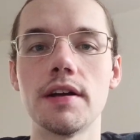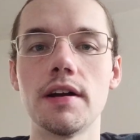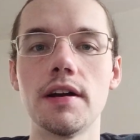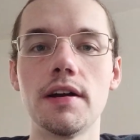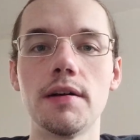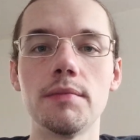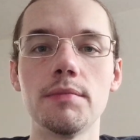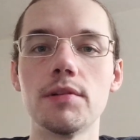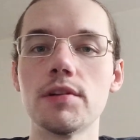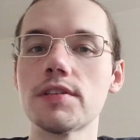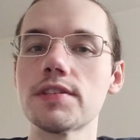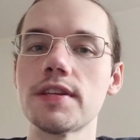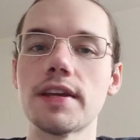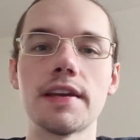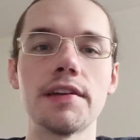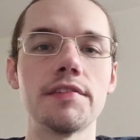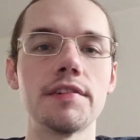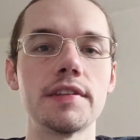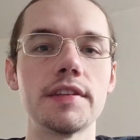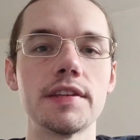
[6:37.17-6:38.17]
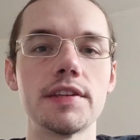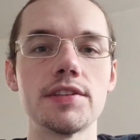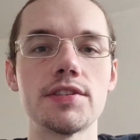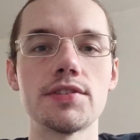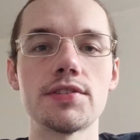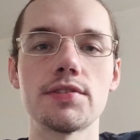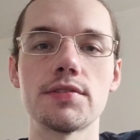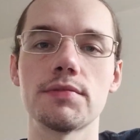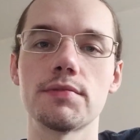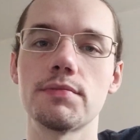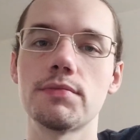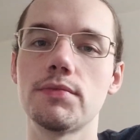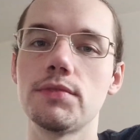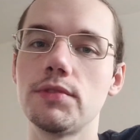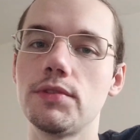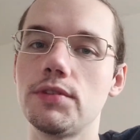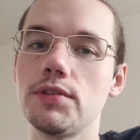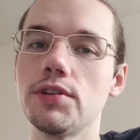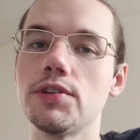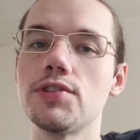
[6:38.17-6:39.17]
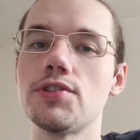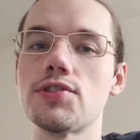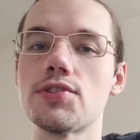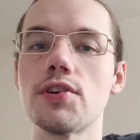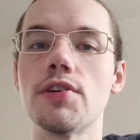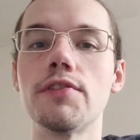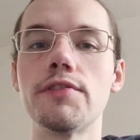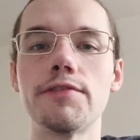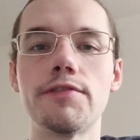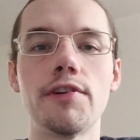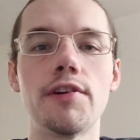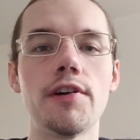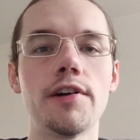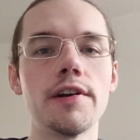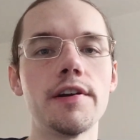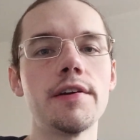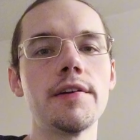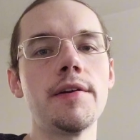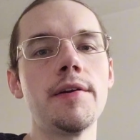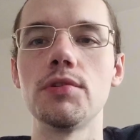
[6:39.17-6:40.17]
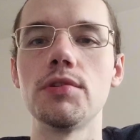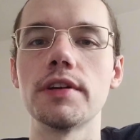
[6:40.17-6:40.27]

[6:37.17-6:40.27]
Looks like everything's good so far.